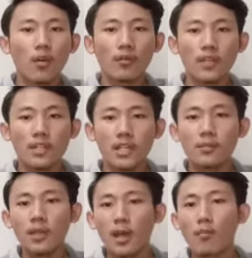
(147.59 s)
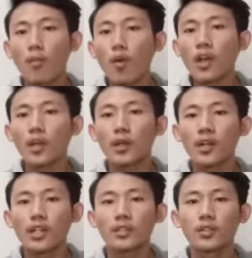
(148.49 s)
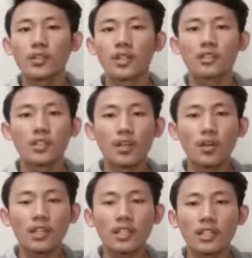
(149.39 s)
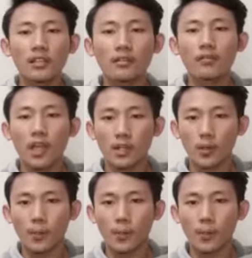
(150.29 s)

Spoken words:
coefficient becomes more accurate to the theoretical value.